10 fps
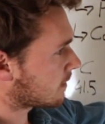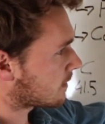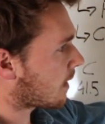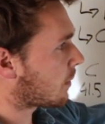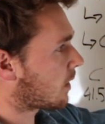
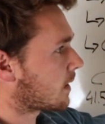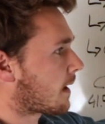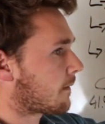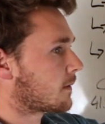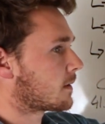say we've got
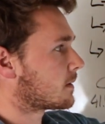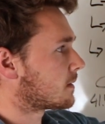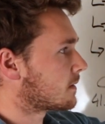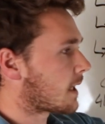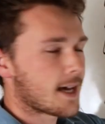enough
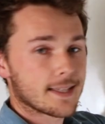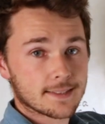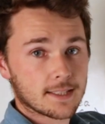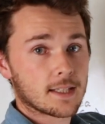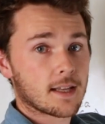
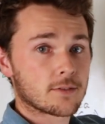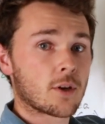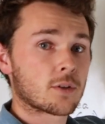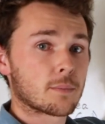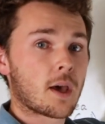zinc in our
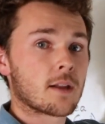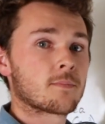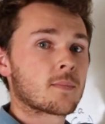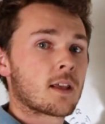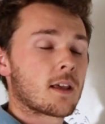total component,
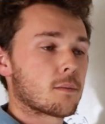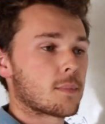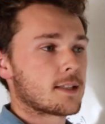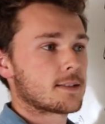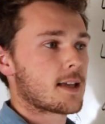it
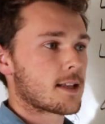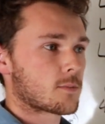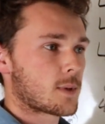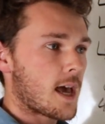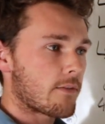means that
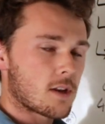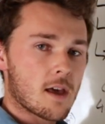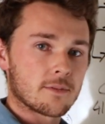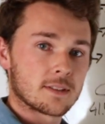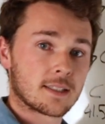we have
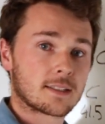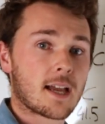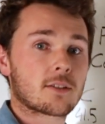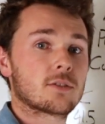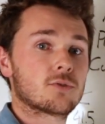enough zinc to
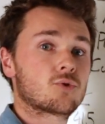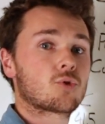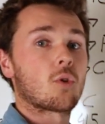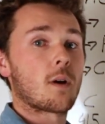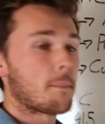actually
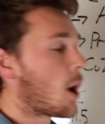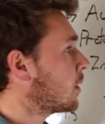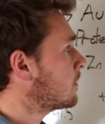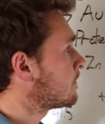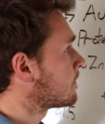draw
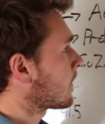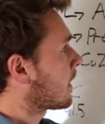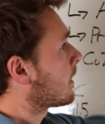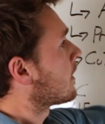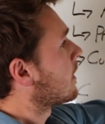upon.
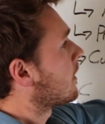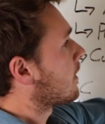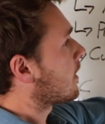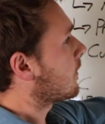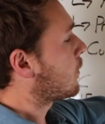
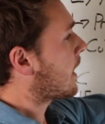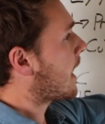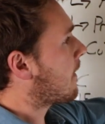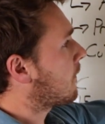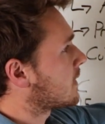If we
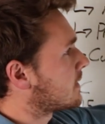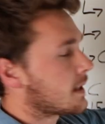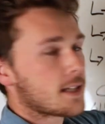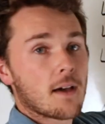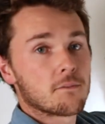have
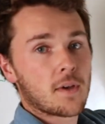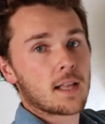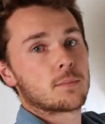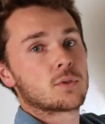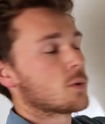zinc
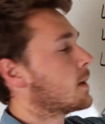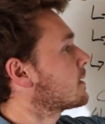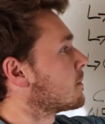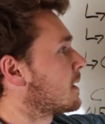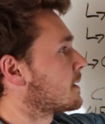available to
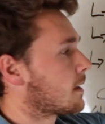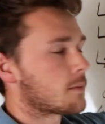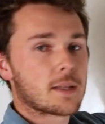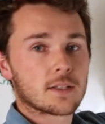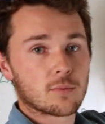us, it means that the
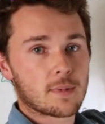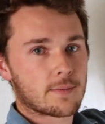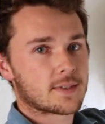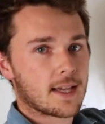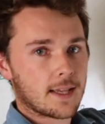plant should be
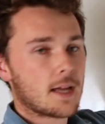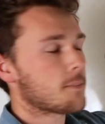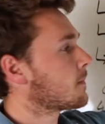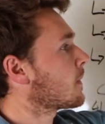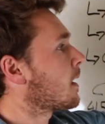able to take it
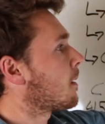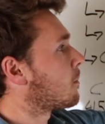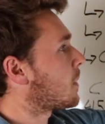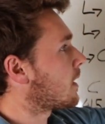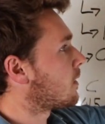up.
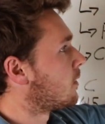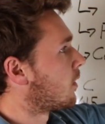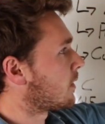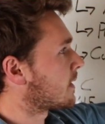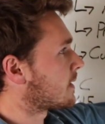but not